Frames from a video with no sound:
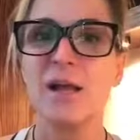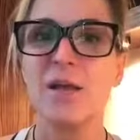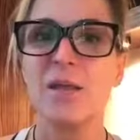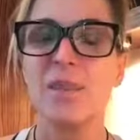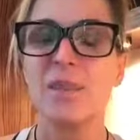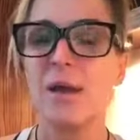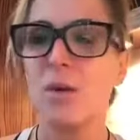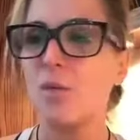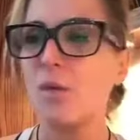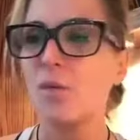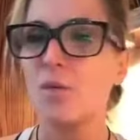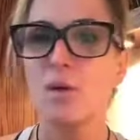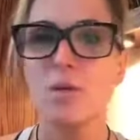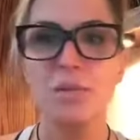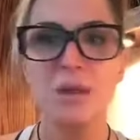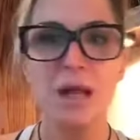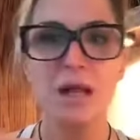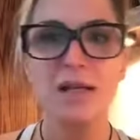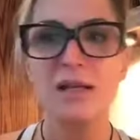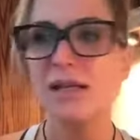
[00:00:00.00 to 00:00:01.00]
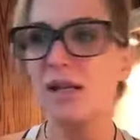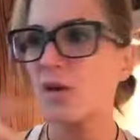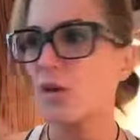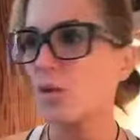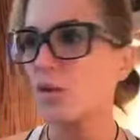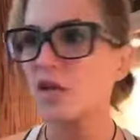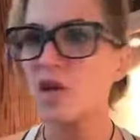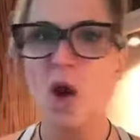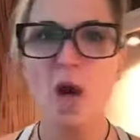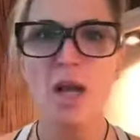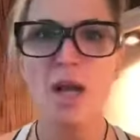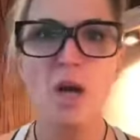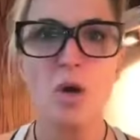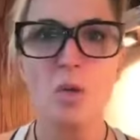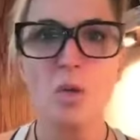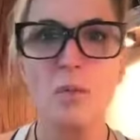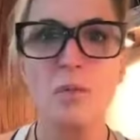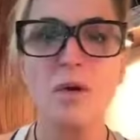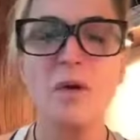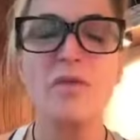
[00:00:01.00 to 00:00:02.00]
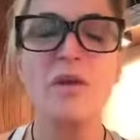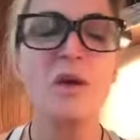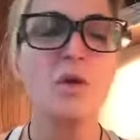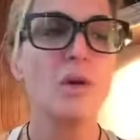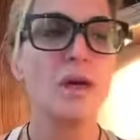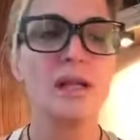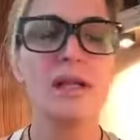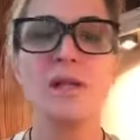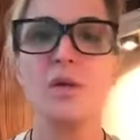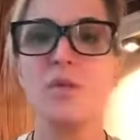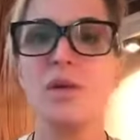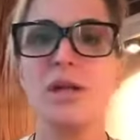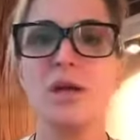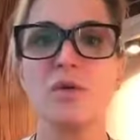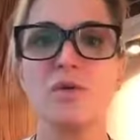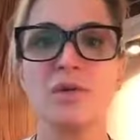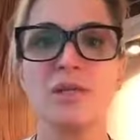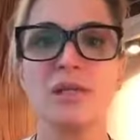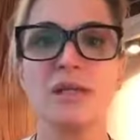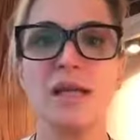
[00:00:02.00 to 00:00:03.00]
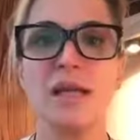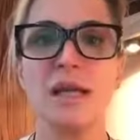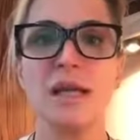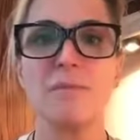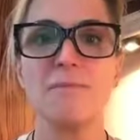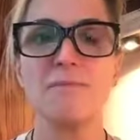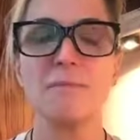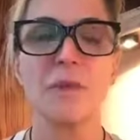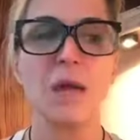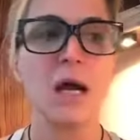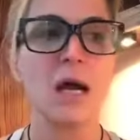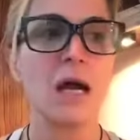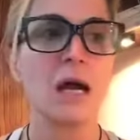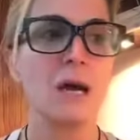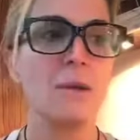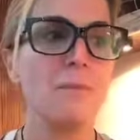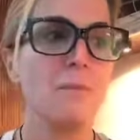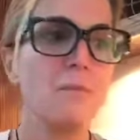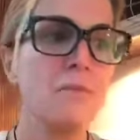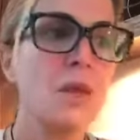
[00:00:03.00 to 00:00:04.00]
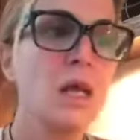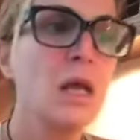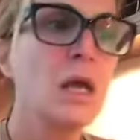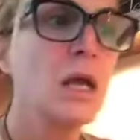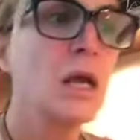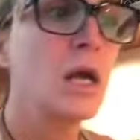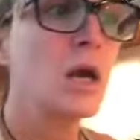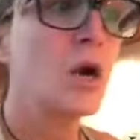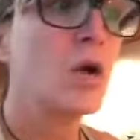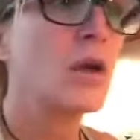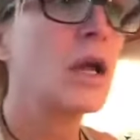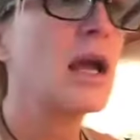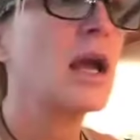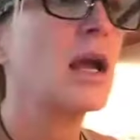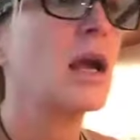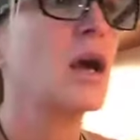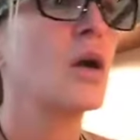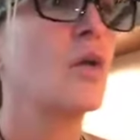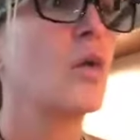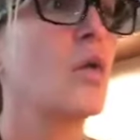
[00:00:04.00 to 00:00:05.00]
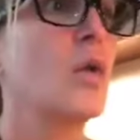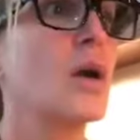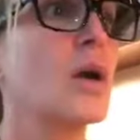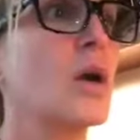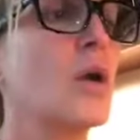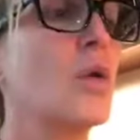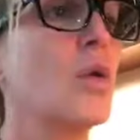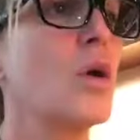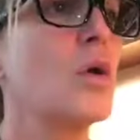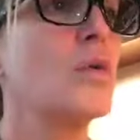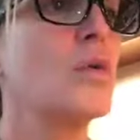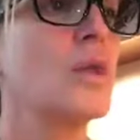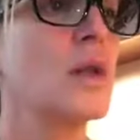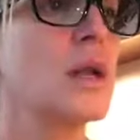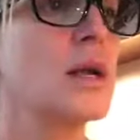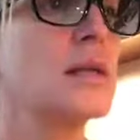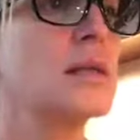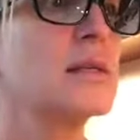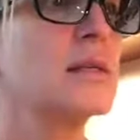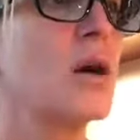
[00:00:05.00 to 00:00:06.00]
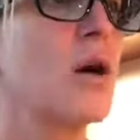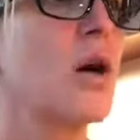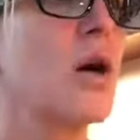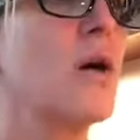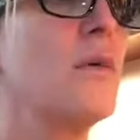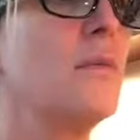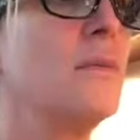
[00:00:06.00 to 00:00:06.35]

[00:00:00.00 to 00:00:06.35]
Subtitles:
that when we're plugged in or we're talking or we're moving quickly, we don't see. Okay, a quick quote that I saw.